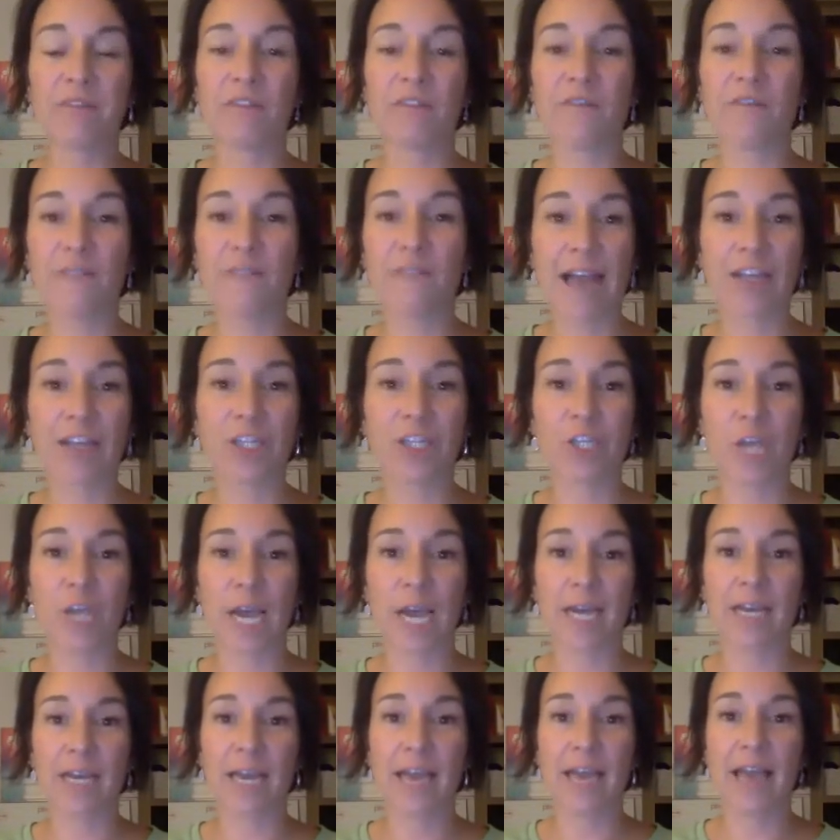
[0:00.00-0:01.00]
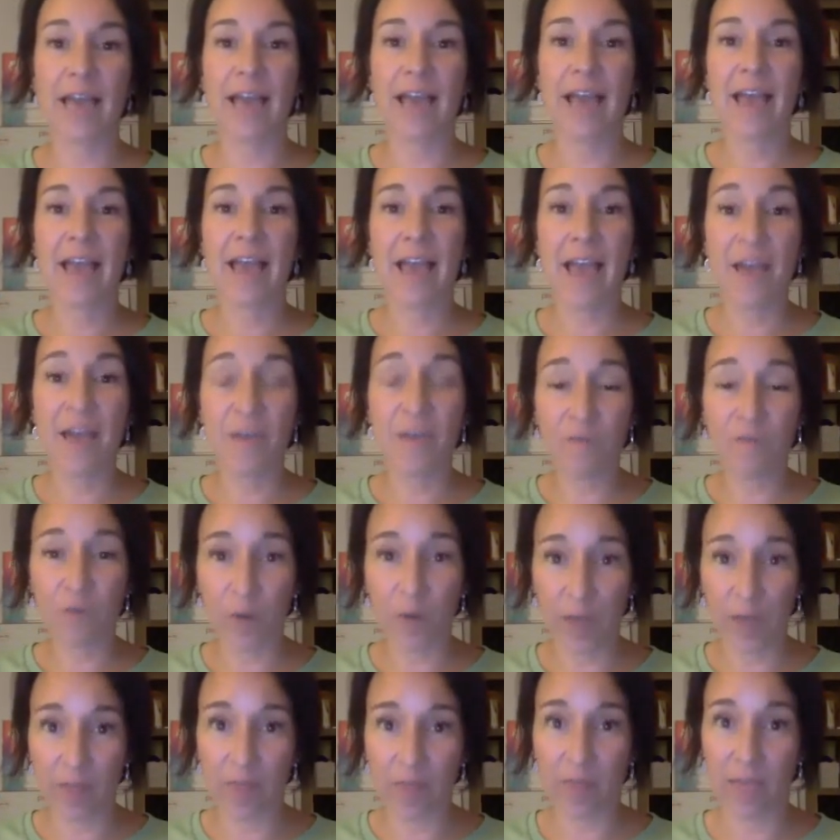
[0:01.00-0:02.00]
to fact check
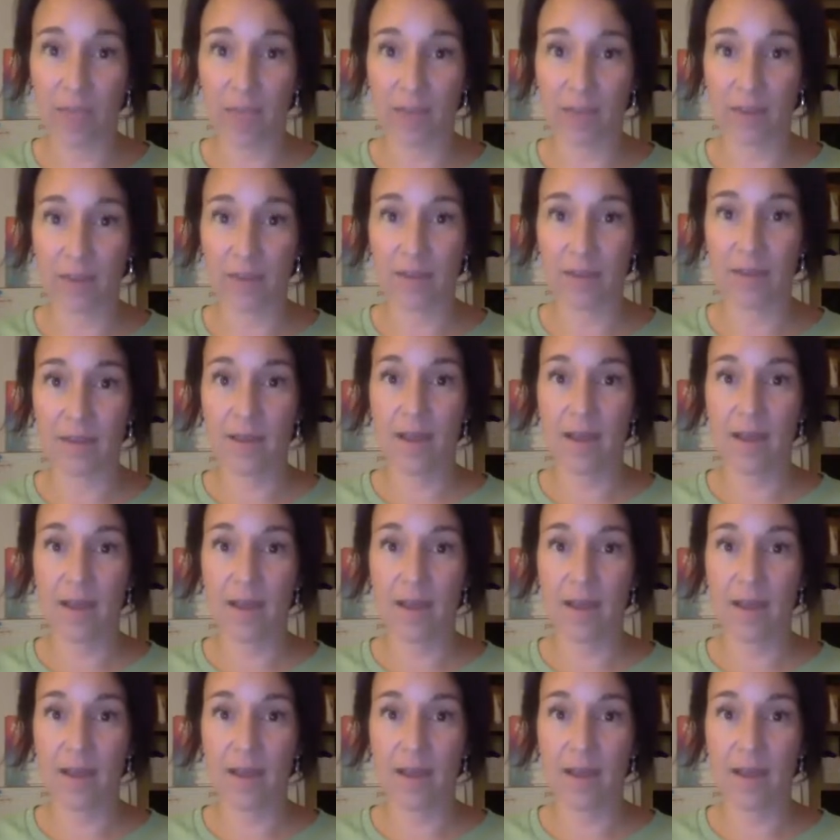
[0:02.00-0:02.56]
everything.